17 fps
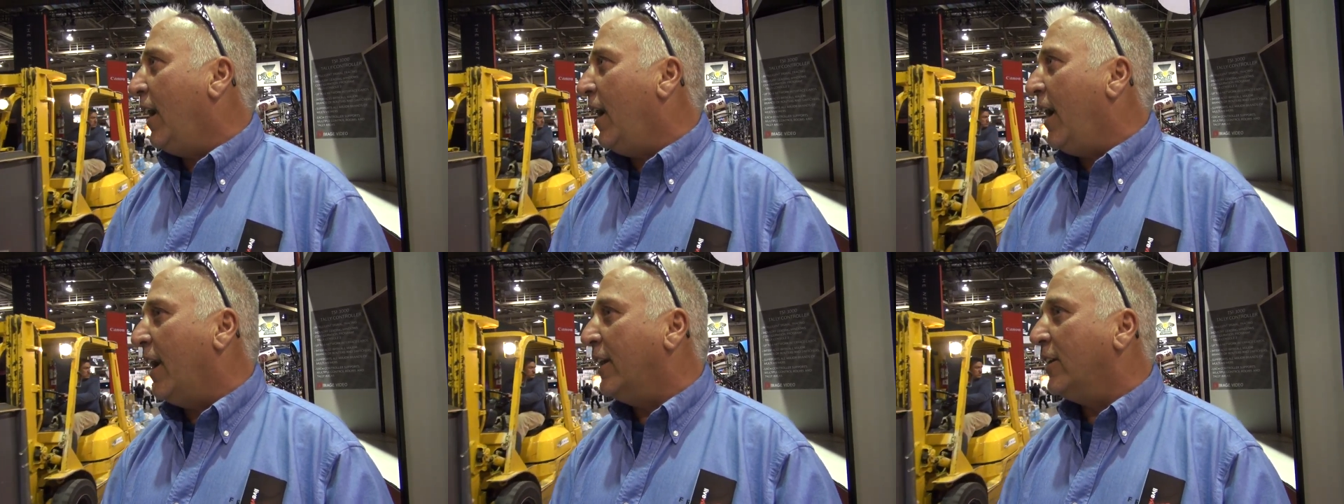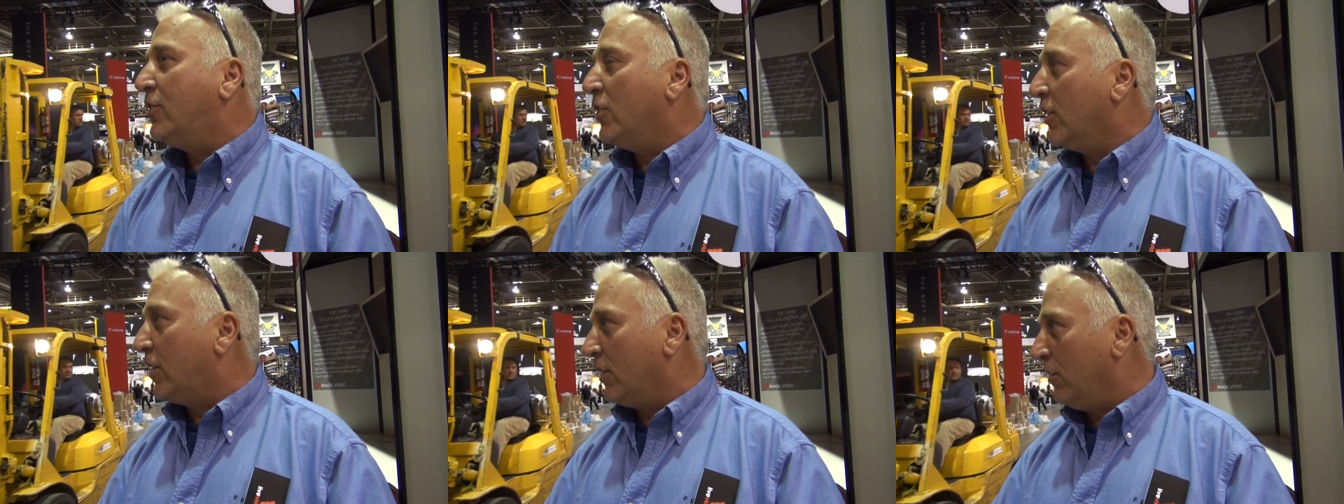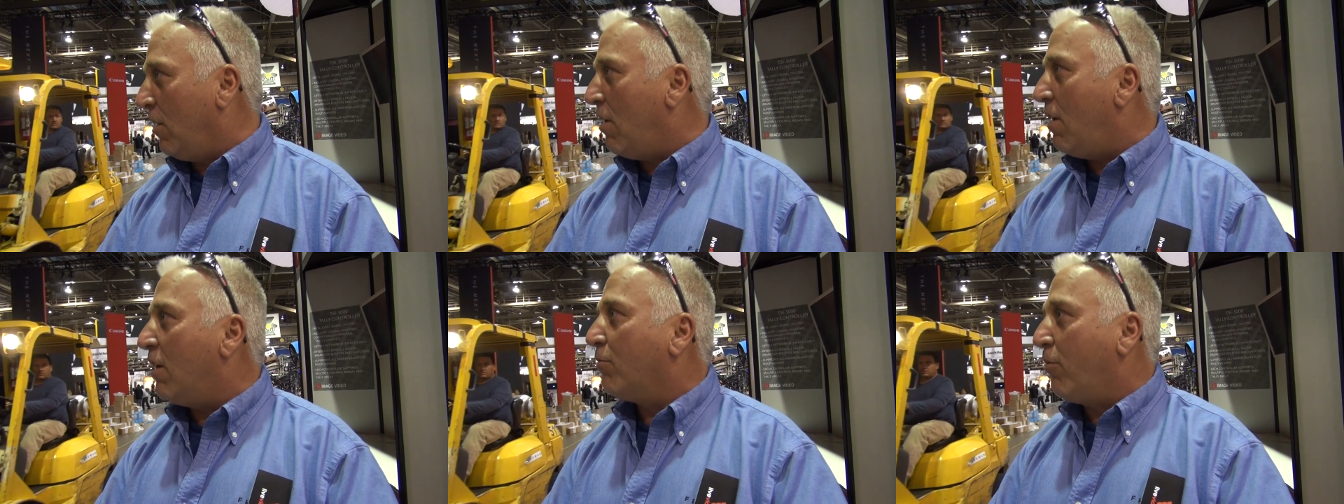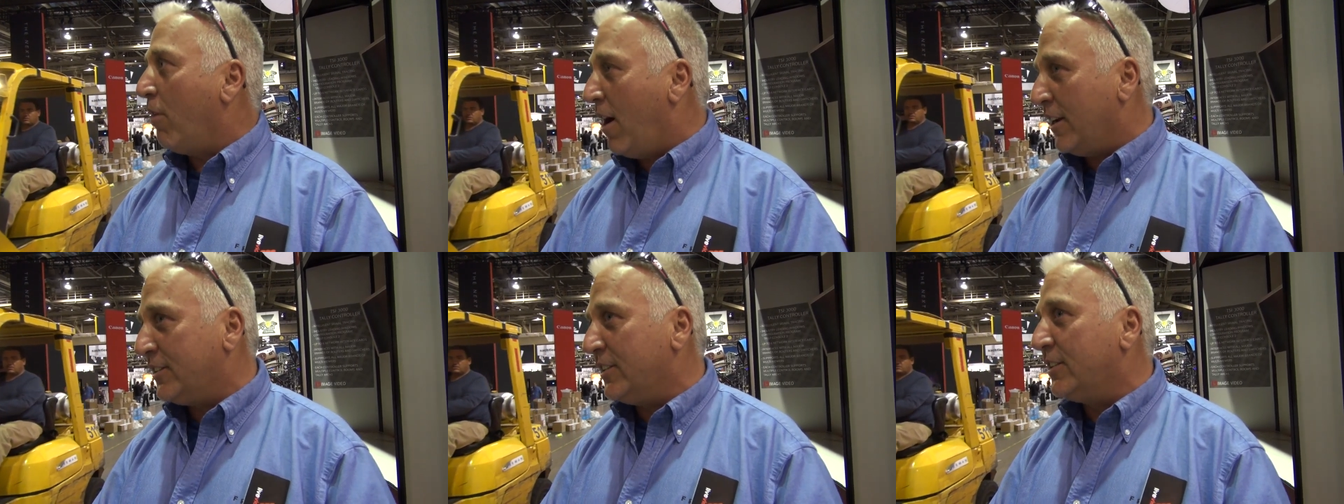And it took a long
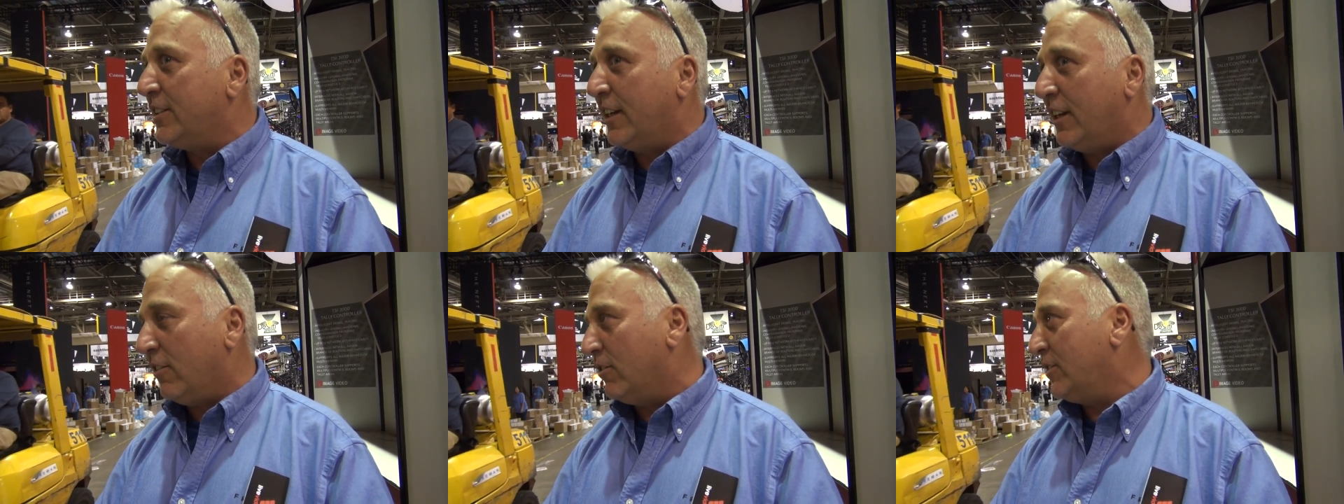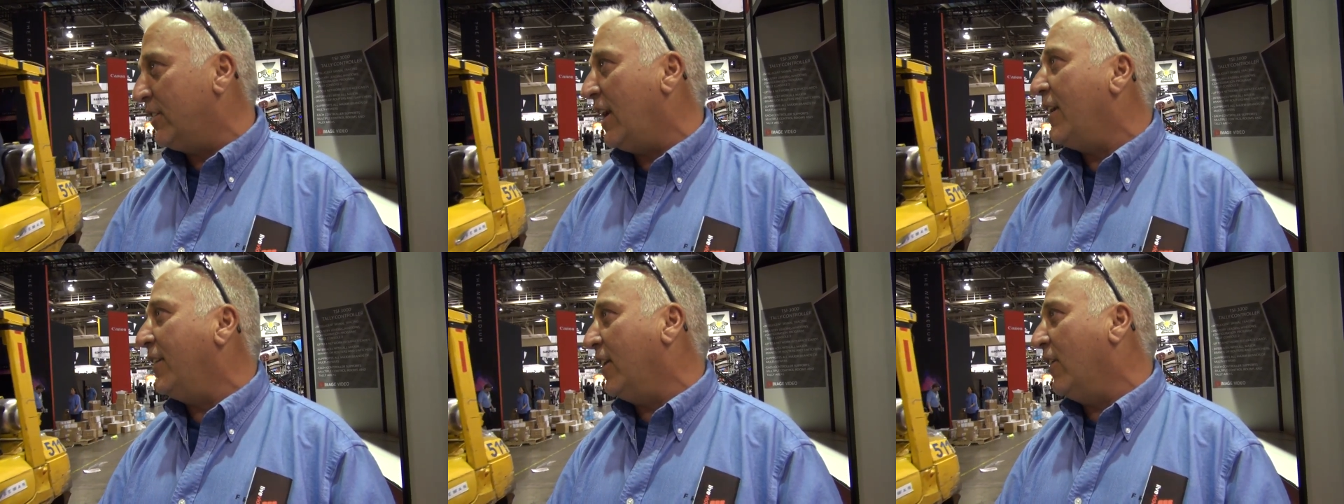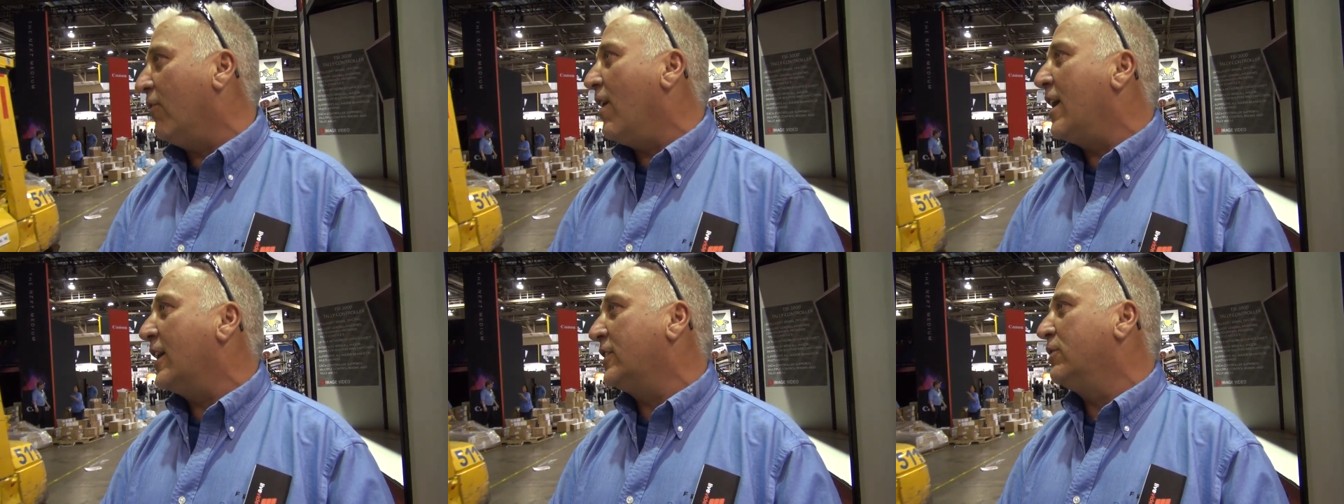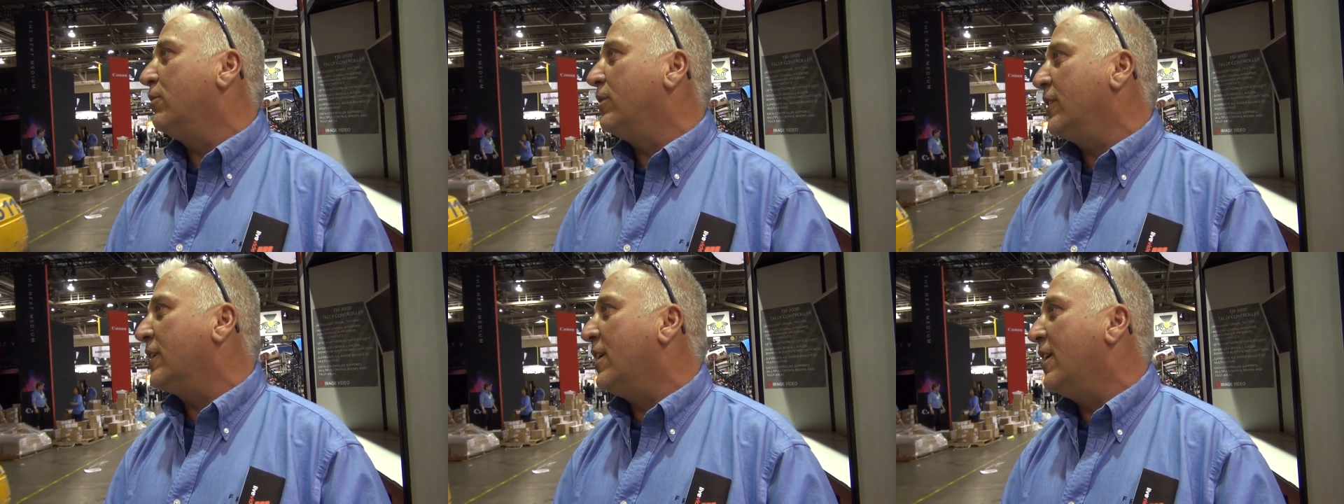process to understand the interaction
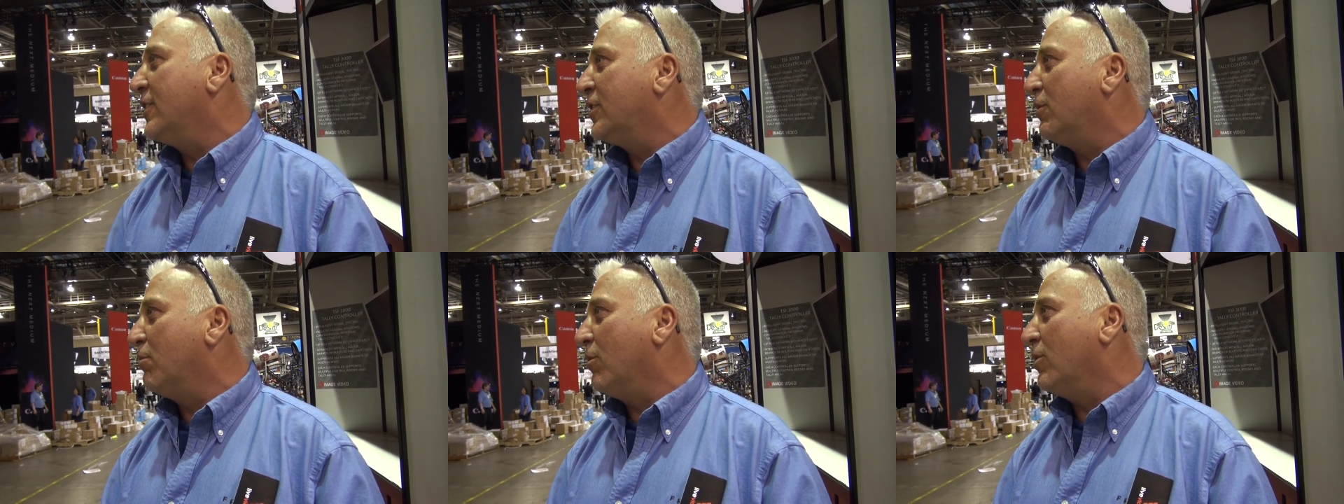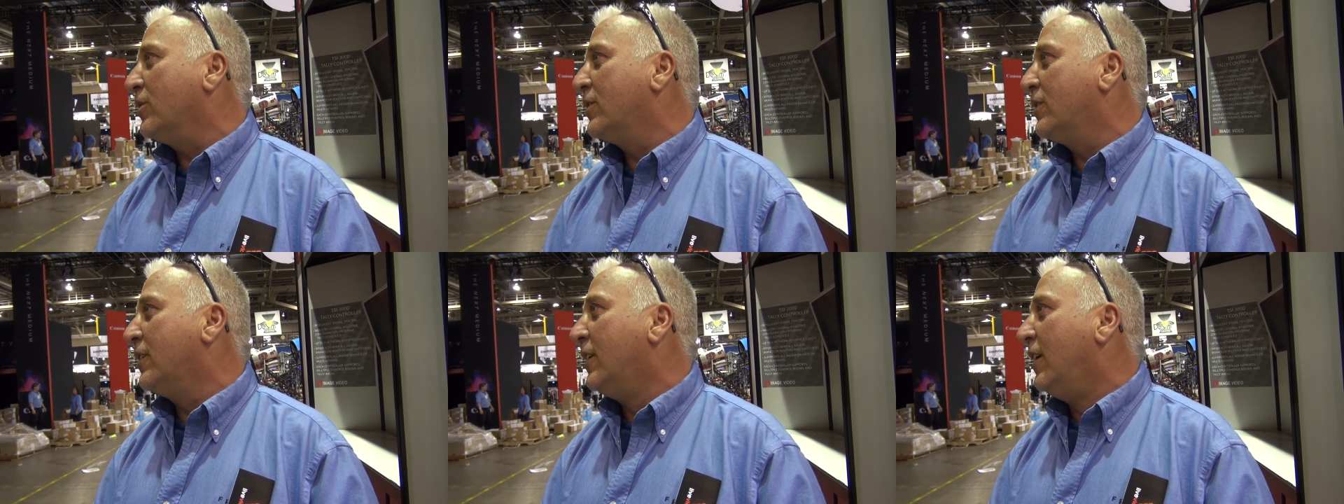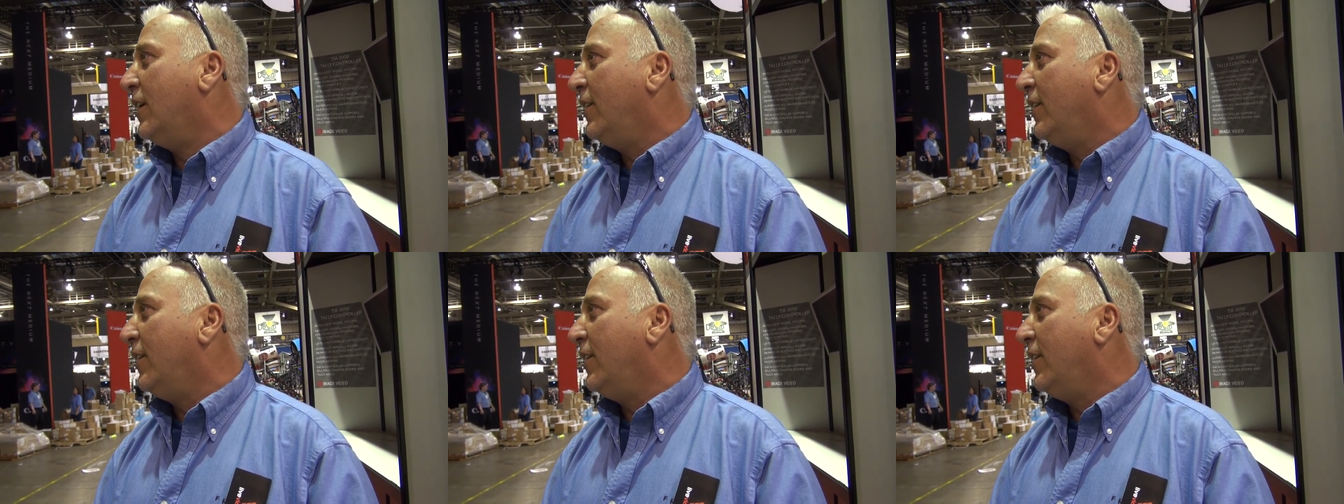with the customers.